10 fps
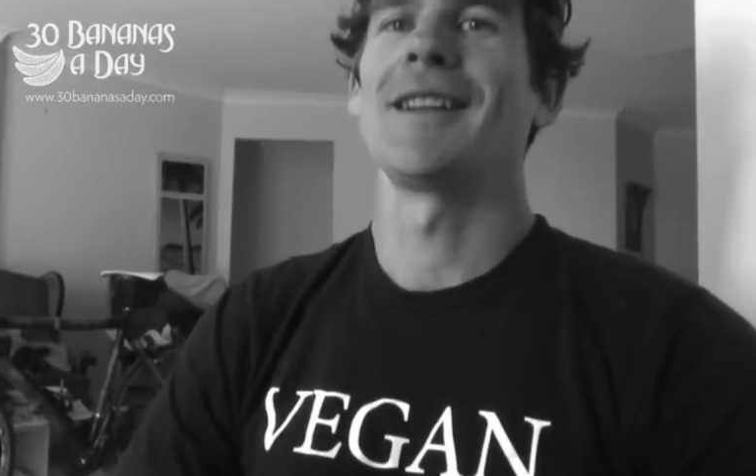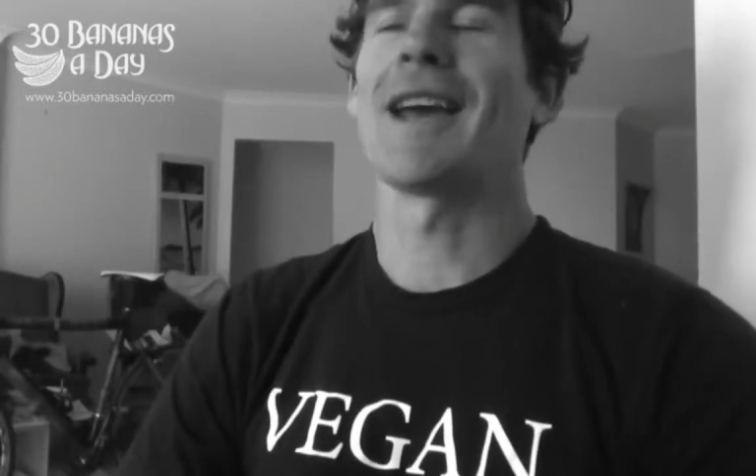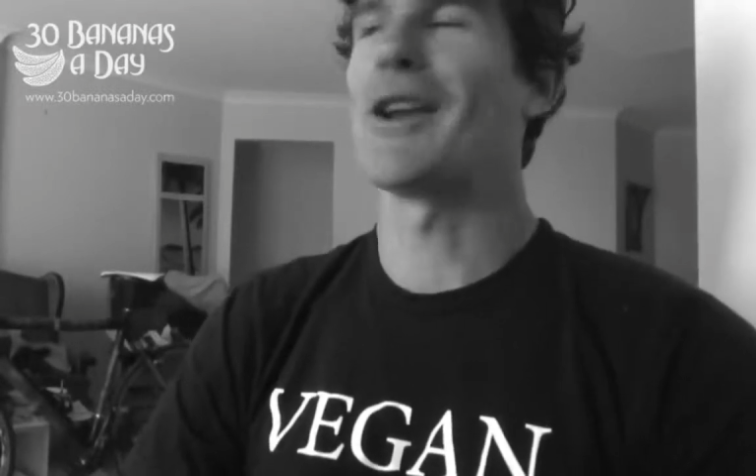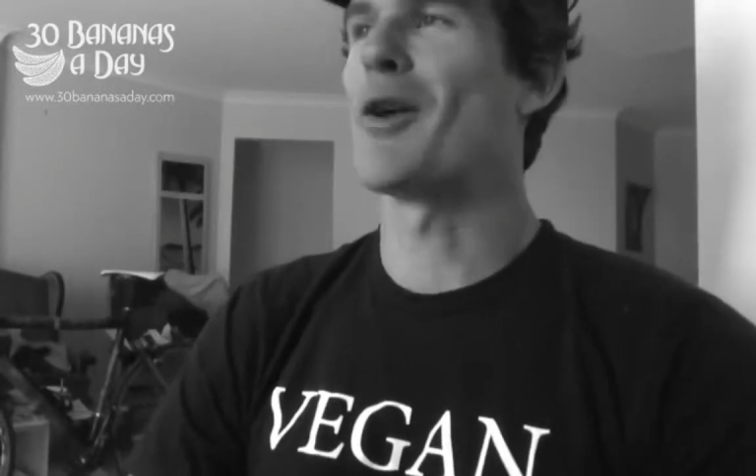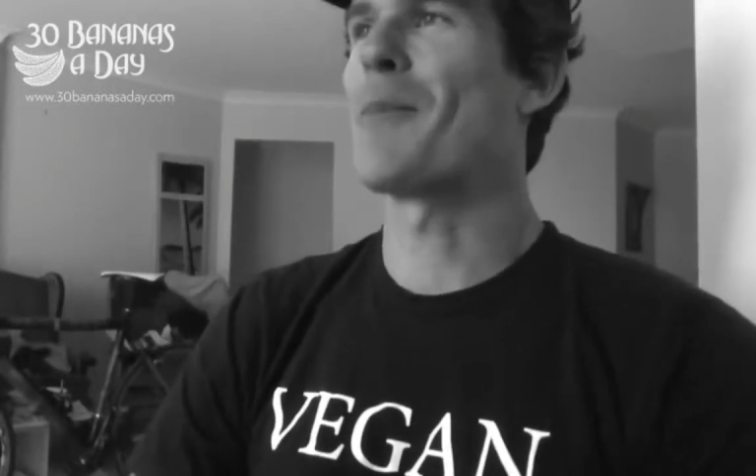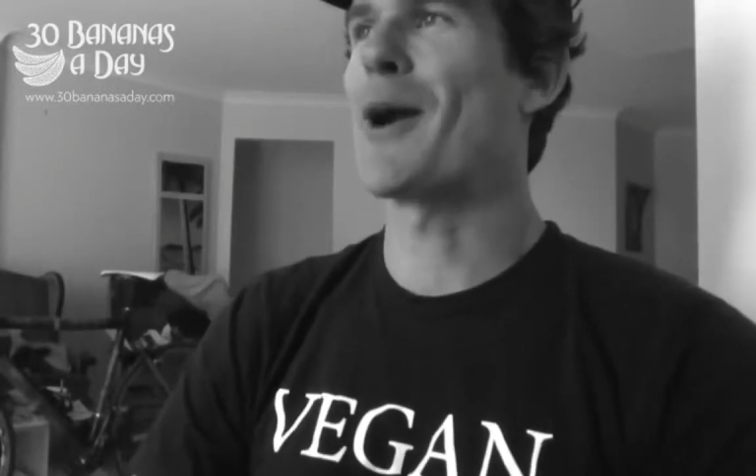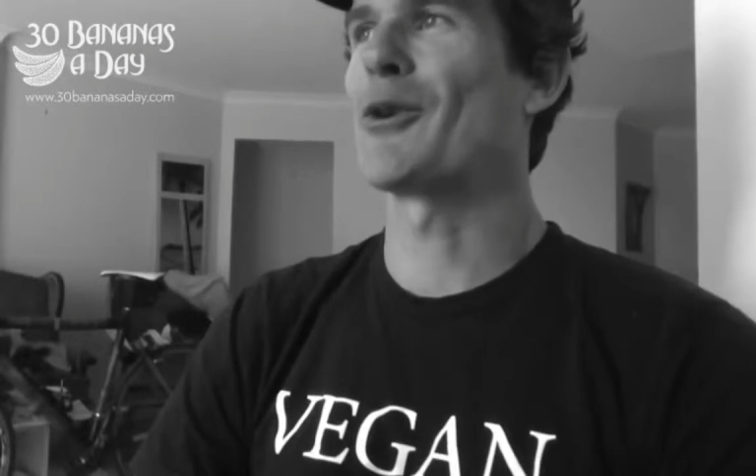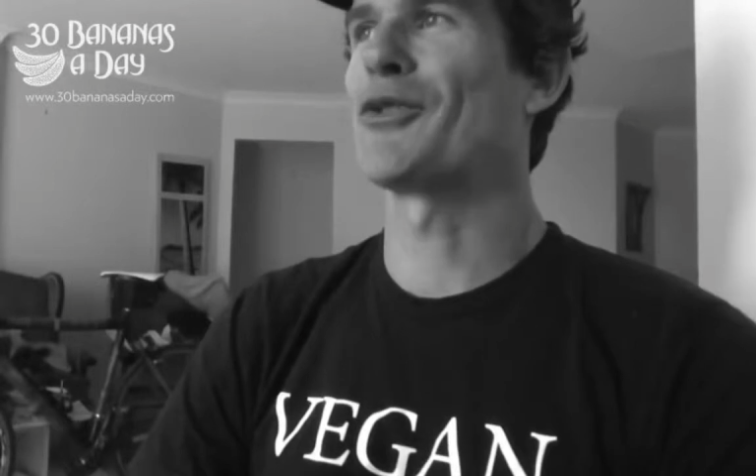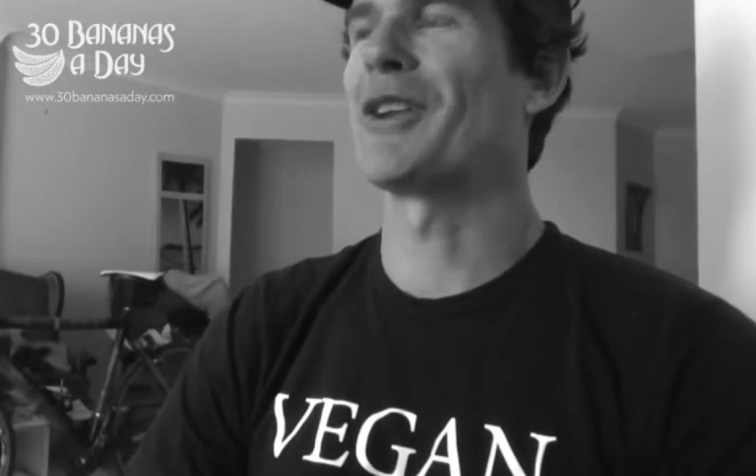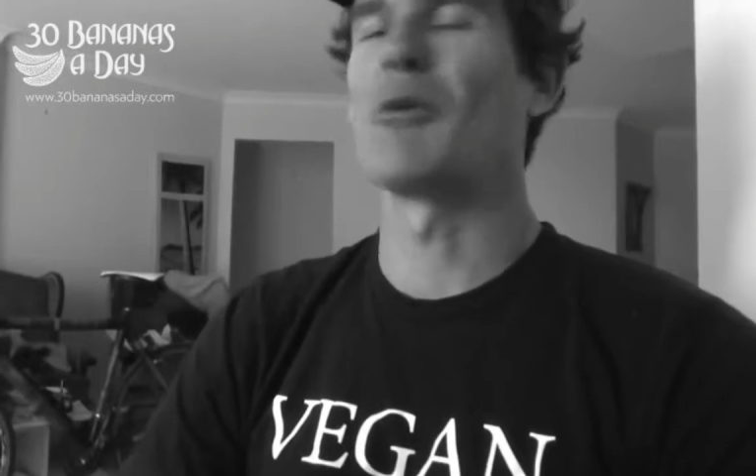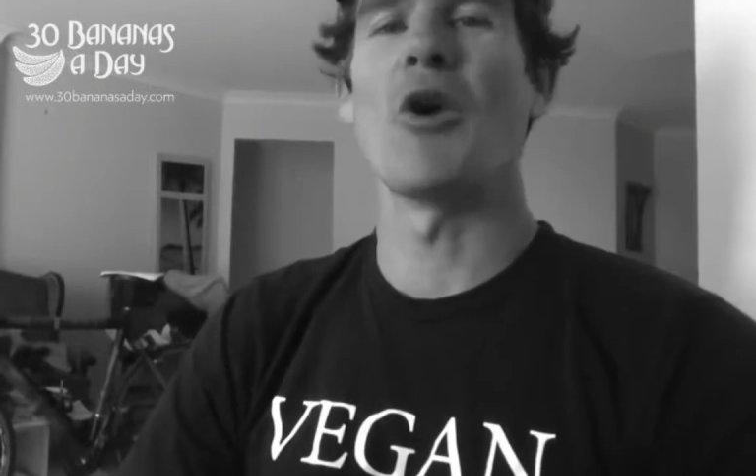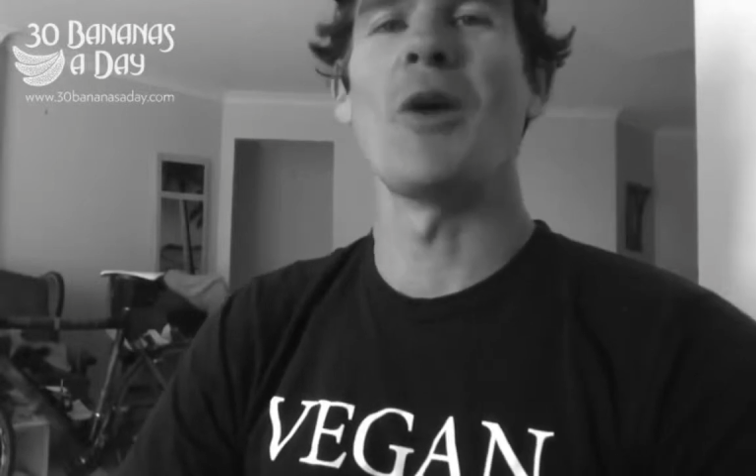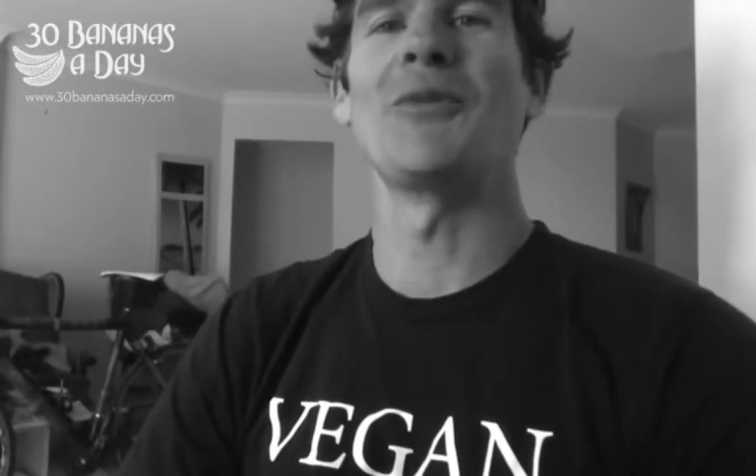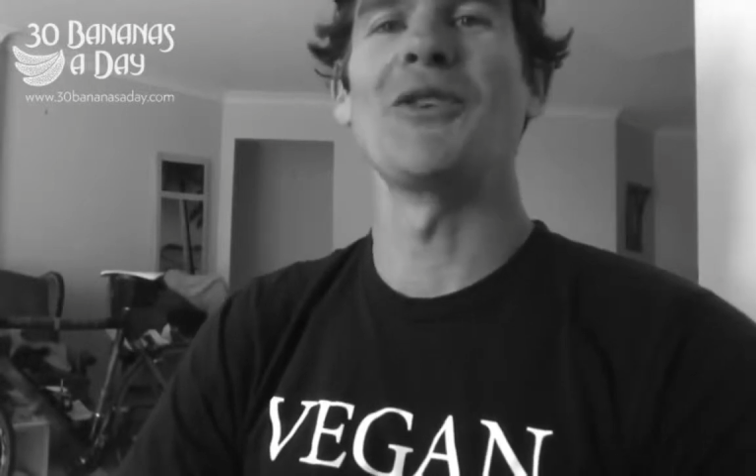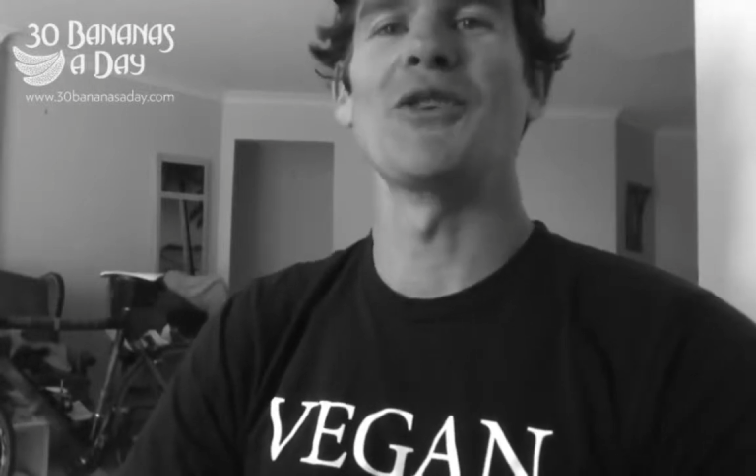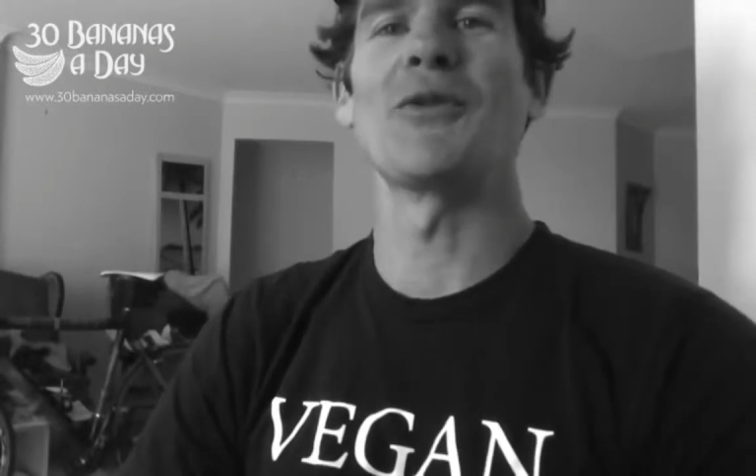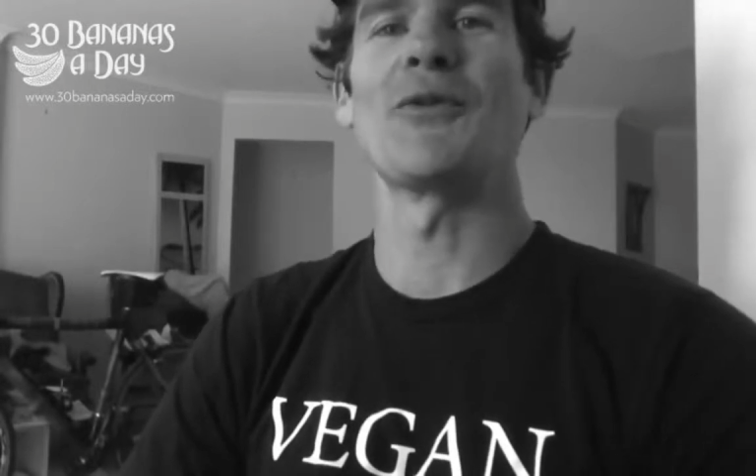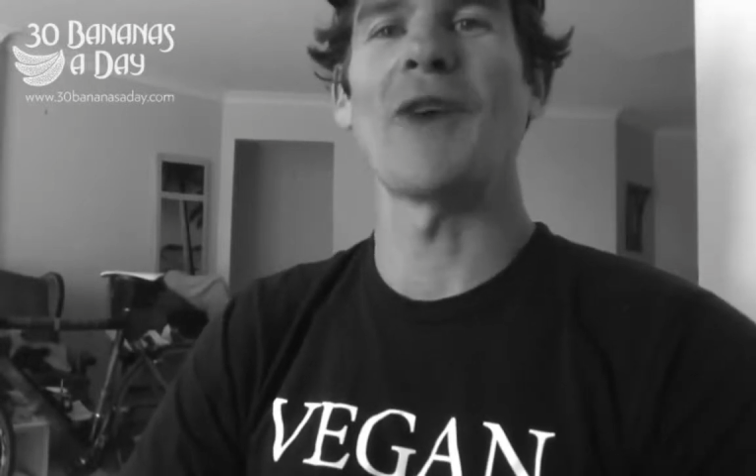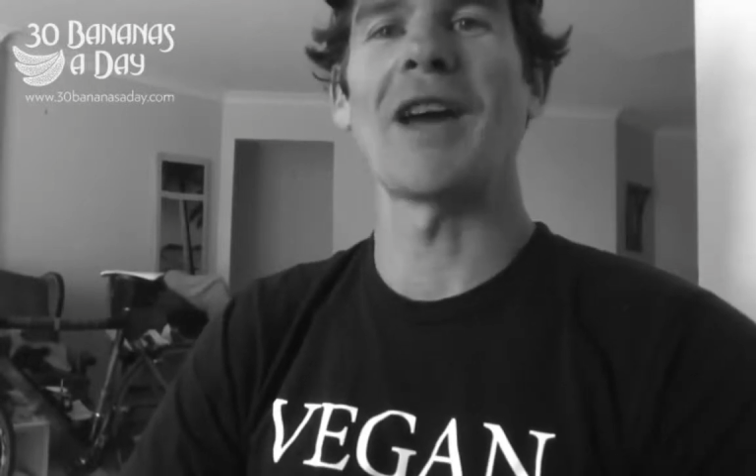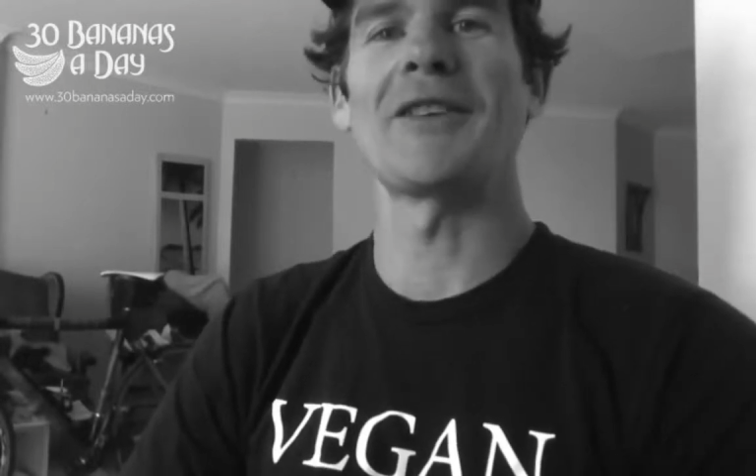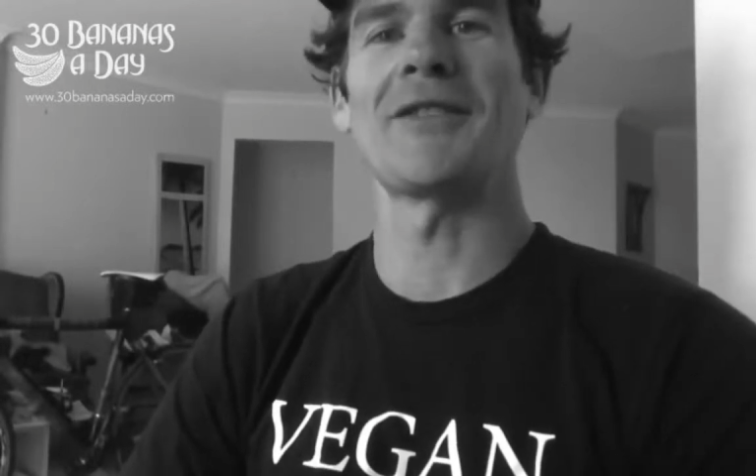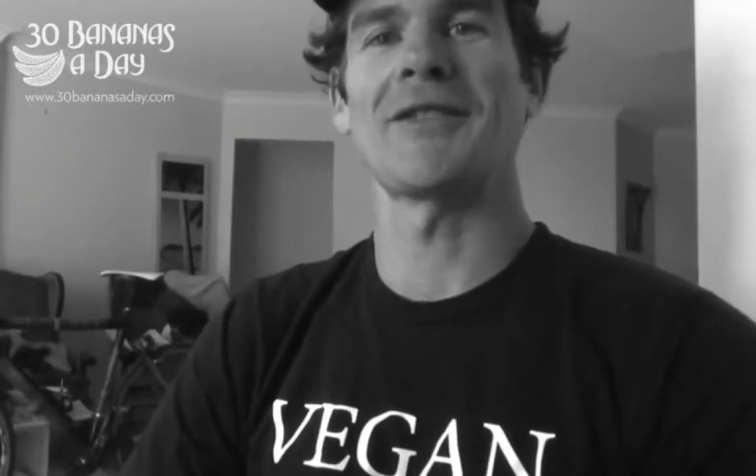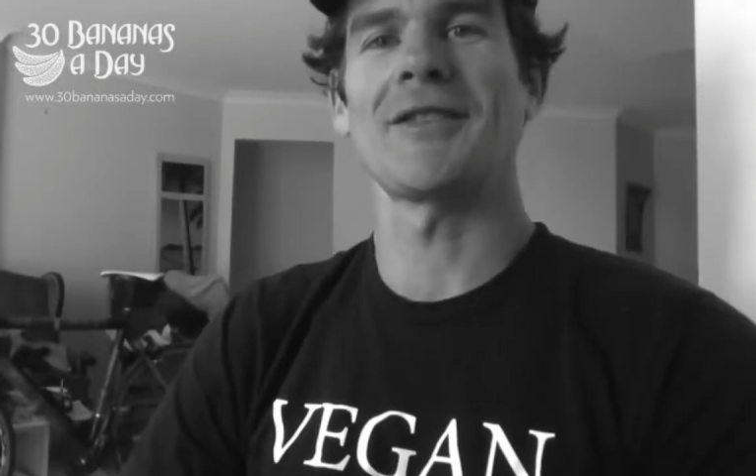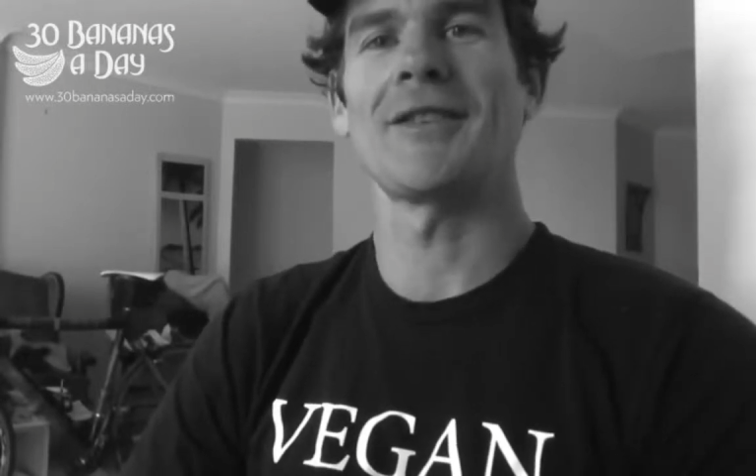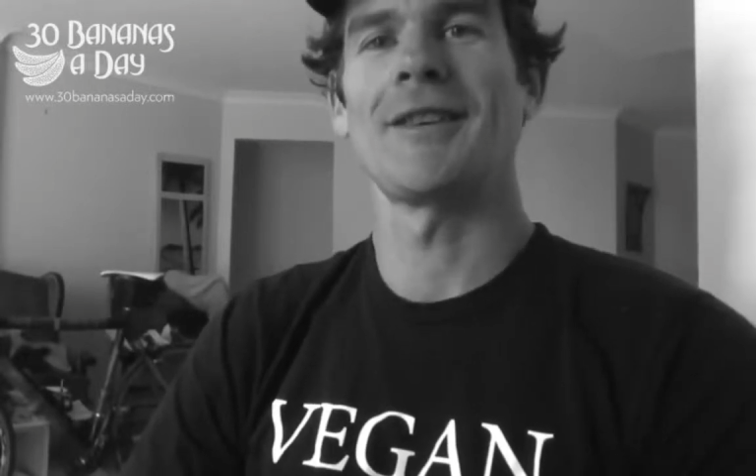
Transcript: Ain't no parasitic worms in your face."